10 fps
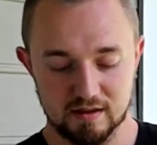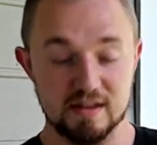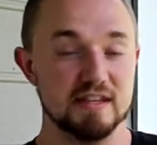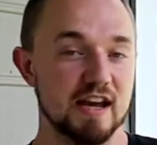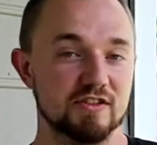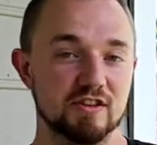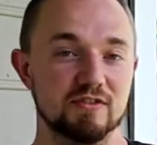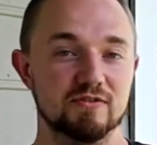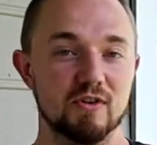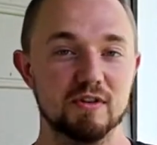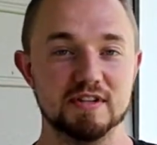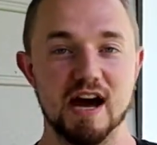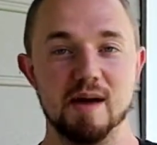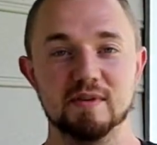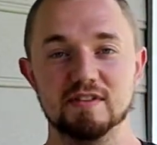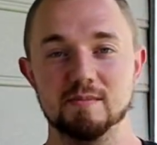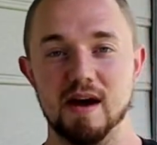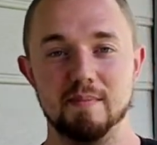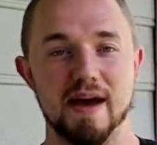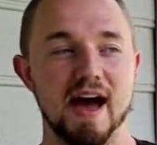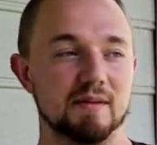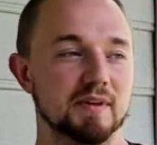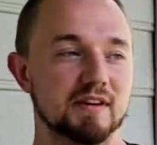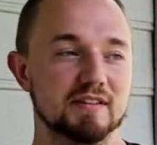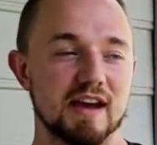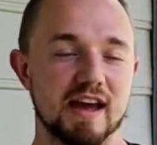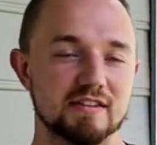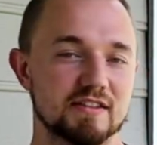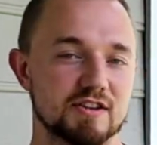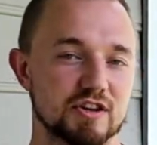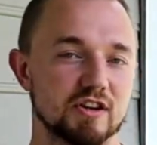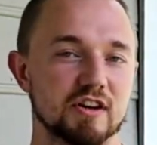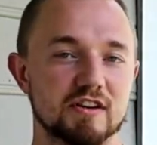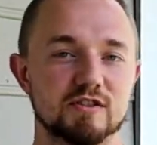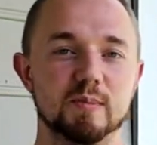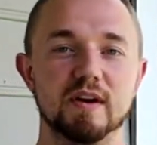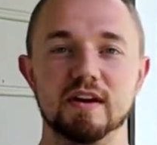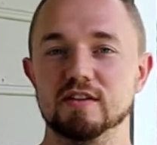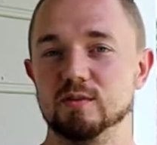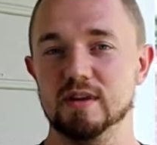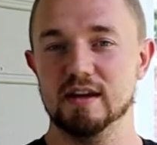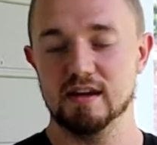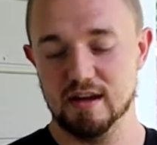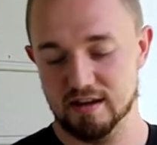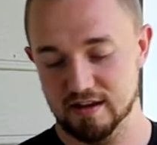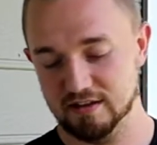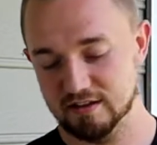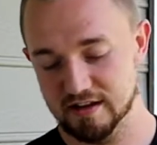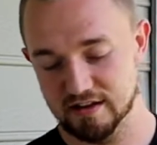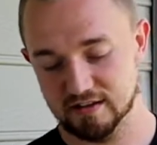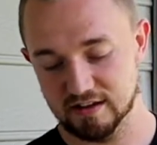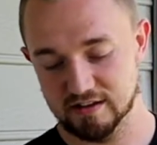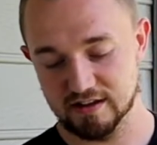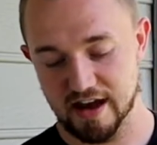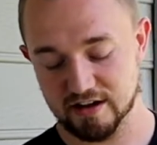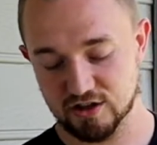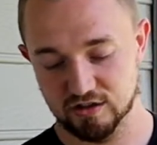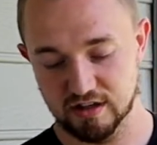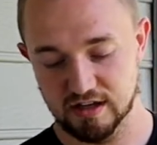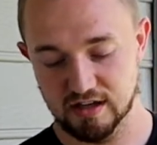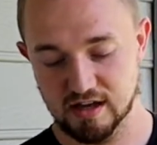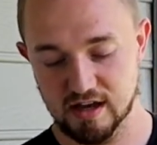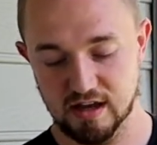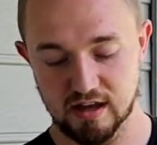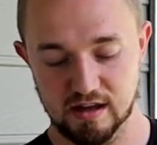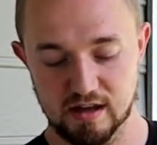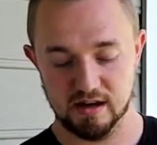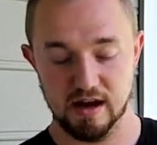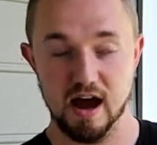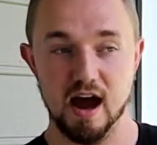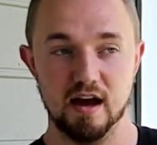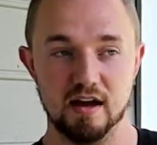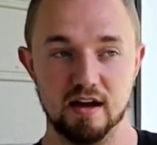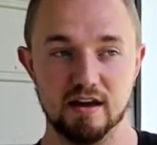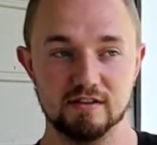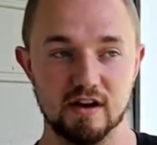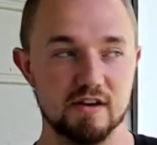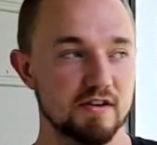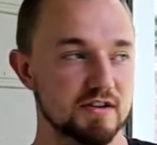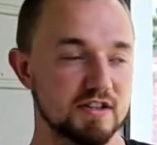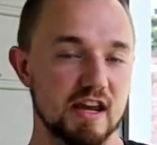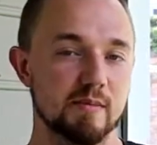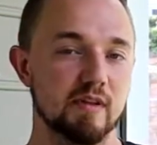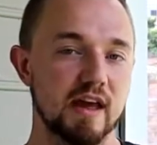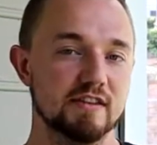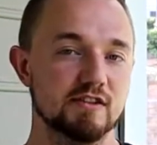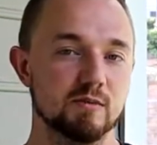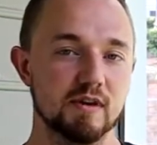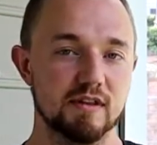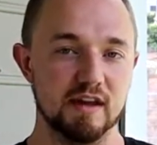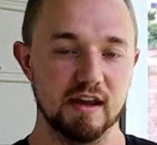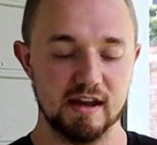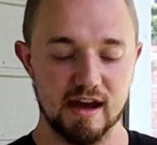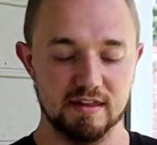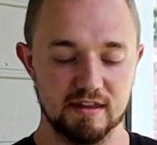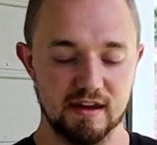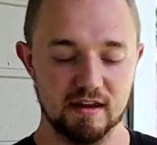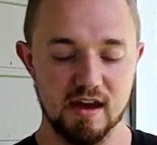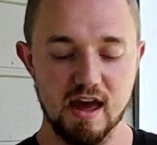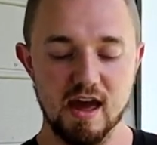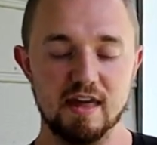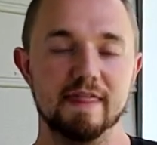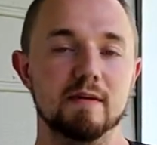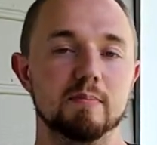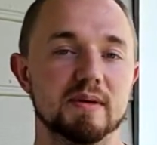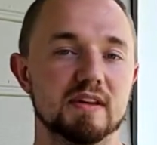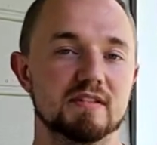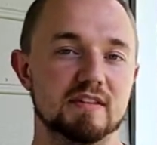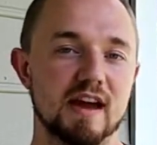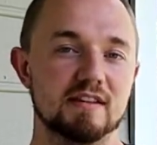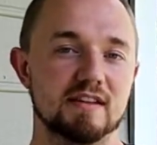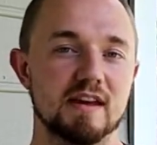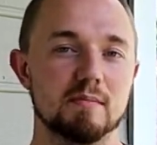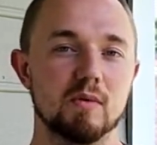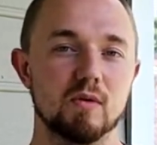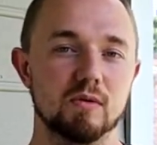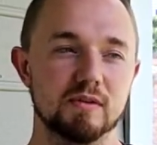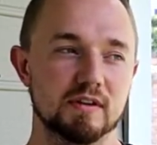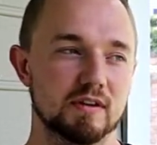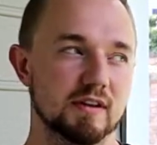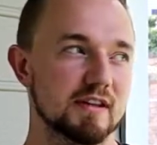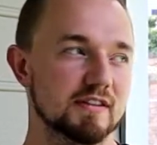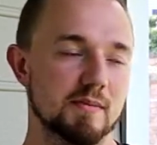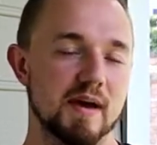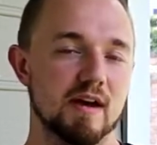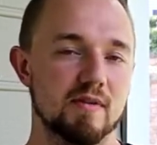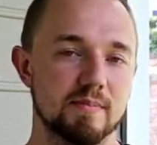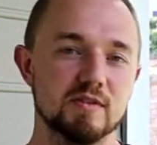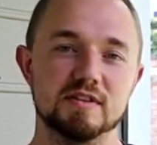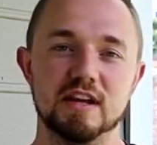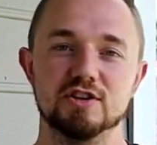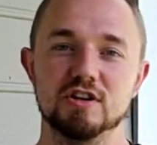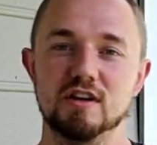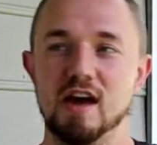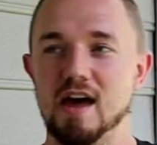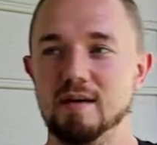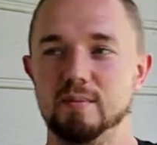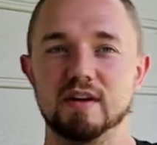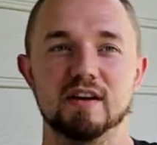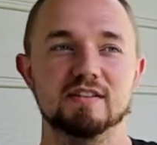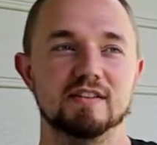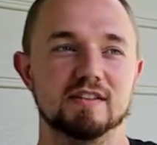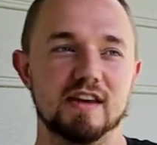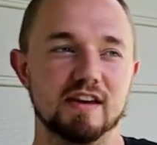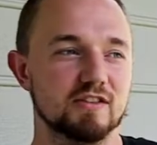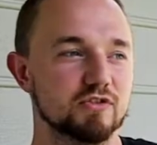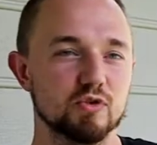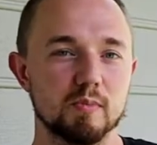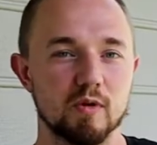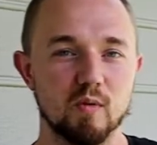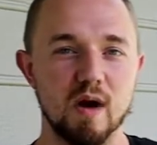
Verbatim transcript: this actually full time is in my bag because I had such a good experience with it. This disc is actually not as understable as you would think. I think the Beast as a mold gets a bad reputation because it's like super